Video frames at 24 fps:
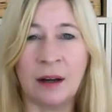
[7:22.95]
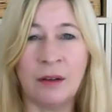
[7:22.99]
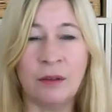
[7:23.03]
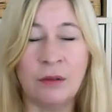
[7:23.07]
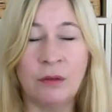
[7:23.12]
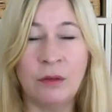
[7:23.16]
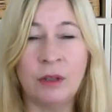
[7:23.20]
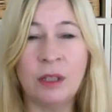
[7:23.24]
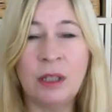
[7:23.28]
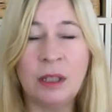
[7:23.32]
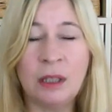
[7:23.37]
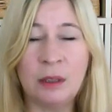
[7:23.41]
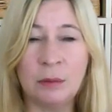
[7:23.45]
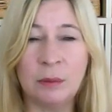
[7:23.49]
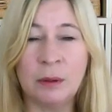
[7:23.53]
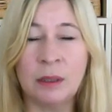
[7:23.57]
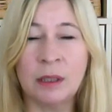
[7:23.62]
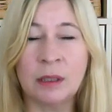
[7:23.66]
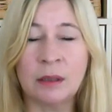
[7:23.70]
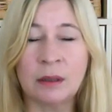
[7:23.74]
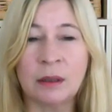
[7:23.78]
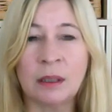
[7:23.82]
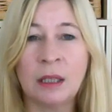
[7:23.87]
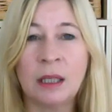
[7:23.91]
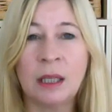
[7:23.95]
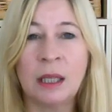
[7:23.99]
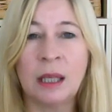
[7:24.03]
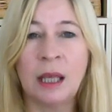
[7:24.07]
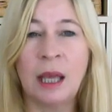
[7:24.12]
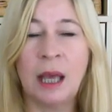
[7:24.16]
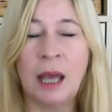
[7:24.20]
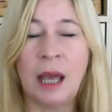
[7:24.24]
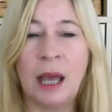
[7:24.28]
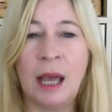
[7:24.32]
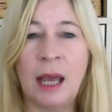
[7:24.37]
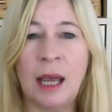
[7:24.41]
I really will
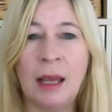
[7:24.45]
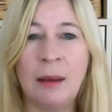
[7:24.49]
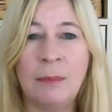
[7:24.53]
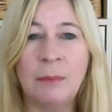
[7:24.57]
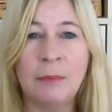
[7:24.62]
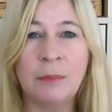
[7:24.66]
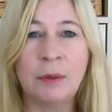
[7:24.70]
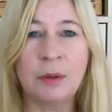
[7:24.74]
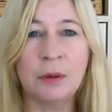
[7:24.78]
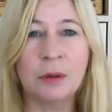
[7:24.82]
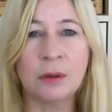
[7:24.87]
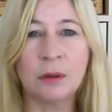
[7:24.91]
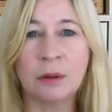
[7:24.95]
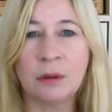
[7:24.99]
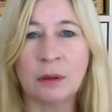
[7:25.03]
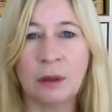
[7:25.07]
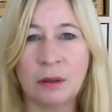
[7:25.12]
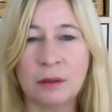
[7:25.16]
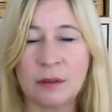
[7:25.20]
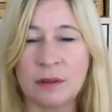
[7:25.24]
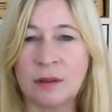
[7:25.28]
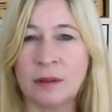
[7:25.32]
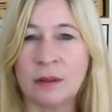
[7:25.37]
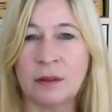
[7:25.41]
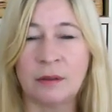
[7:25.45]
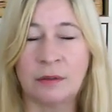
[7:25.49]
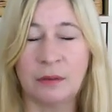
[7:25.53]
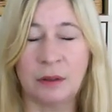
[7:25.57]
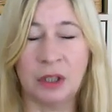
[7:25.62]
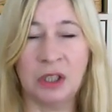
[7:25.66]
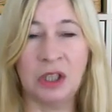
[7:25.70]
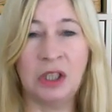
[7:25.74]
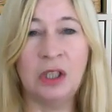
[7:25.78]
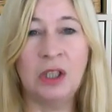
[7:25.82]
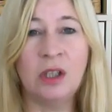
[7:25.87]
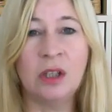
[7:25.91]
put lots of
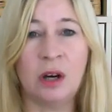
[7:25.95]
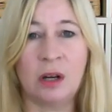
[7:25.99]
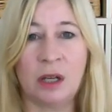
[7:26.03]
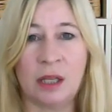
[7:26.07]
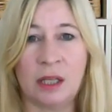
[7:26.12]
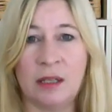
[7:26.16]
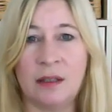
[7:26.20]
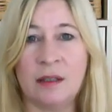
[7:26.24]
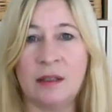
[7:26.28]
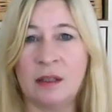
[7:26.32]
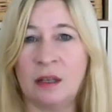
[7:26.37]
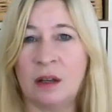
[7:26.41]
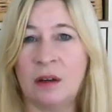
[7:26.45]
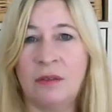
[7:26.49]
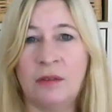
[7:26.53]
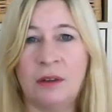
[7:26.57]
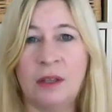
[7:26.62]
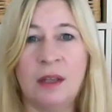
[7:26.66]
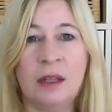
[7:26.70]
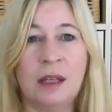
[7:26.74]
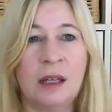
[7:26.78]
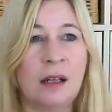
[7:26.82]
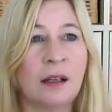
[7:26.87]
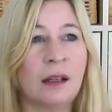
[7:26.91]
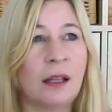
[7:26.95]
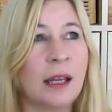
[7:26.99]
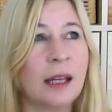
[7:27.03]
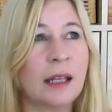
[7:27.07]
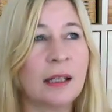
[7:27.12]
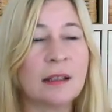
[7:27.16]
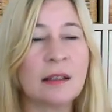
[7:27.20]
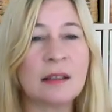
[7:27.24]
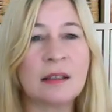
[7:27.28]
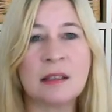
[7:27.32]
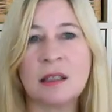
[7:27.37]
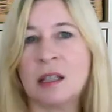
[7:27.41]
yucky stuff in there, like
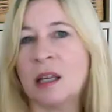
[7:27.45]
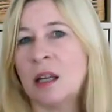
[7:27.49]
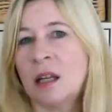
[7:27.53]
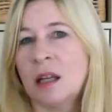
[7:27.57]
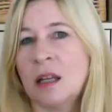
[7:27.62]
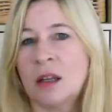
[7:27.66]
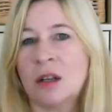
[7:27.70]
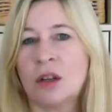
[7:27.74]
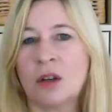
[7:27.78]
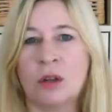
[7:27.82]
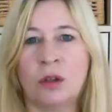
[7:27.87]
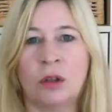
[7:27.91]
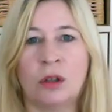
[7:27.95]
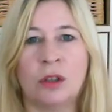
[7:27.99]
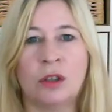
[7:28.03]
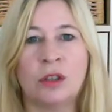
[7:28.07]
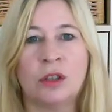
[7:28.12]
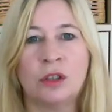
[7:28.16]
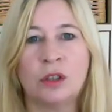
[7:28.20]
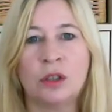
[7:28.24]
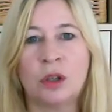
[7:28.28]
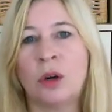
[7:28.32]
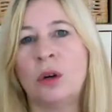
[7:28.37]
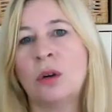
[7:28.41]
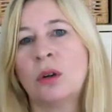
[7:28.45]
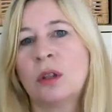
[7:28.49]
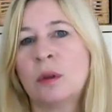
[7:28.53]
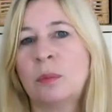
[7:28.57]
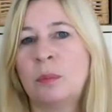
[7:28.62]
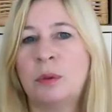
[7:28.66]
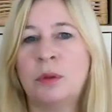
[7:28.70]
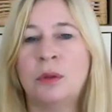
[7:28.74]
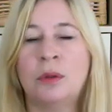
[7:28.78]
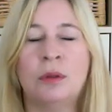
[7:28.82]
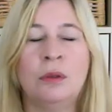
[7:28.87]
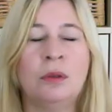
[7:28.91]
sick or dog
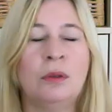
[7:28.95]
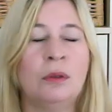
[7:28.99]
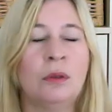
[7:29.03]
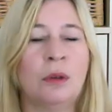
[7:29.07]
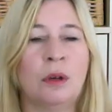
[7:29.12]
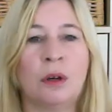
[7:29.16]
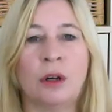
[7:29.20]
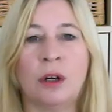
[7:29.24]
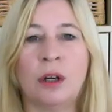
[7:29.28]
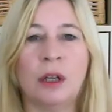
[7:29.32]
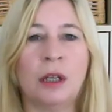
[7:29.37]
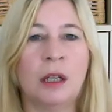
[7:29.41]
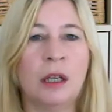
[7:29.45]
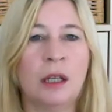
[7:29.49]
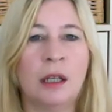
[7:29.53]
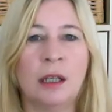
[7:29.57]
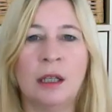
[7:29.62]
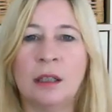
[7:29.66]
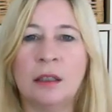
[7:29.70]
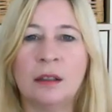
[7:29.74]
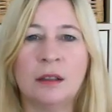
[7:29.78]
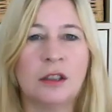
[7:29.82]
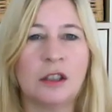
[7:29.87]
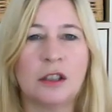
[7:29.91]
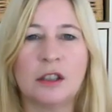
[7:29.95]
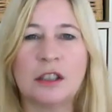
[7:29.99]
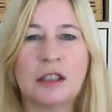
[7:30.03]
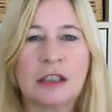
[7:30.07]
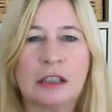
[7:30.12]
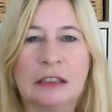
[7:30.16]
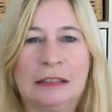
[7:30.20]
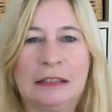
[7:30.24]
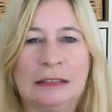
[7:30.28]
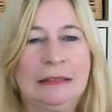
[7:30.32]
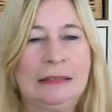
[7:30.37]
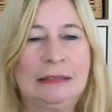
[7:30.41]
poo, or lots
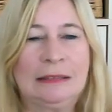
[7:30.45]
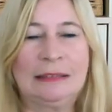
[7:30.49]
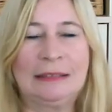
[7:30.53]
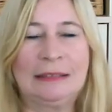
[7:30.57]
of